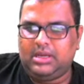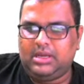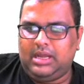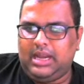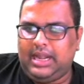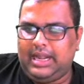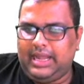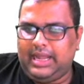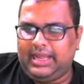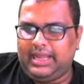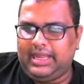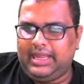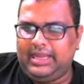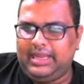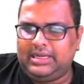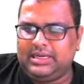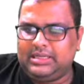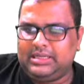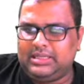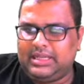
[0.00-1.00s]
and
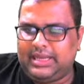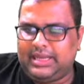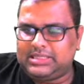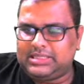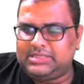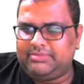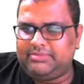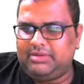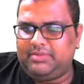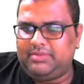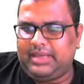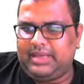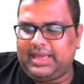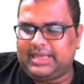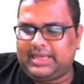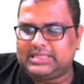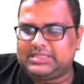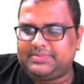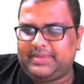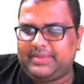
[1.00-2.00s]
again the next will be
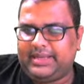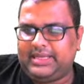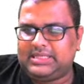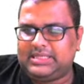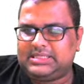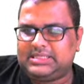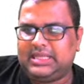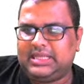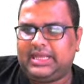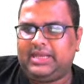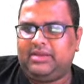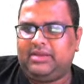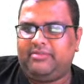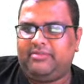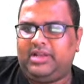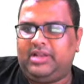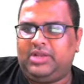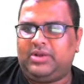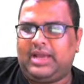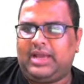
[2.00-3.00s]
x minus 9.
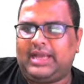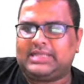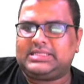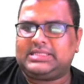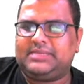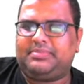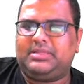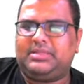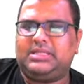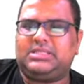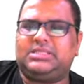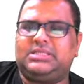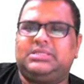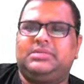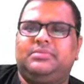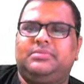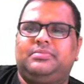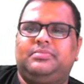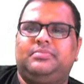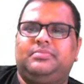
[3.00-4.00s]
Will you accept
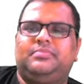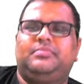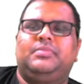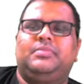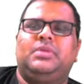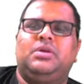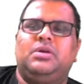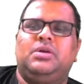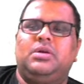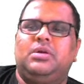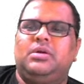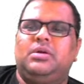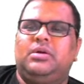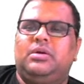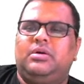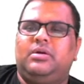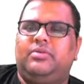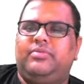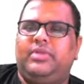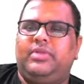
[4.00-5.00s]
this?
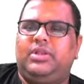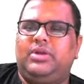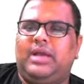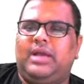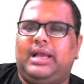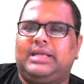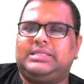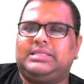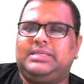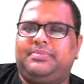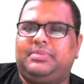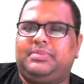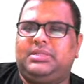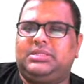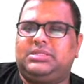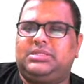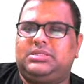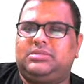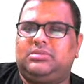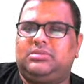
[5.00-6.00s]
Will you accept
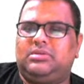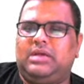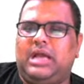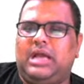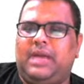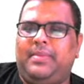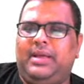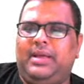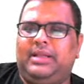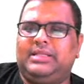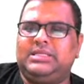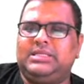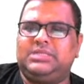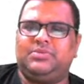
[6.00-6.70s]
this? This is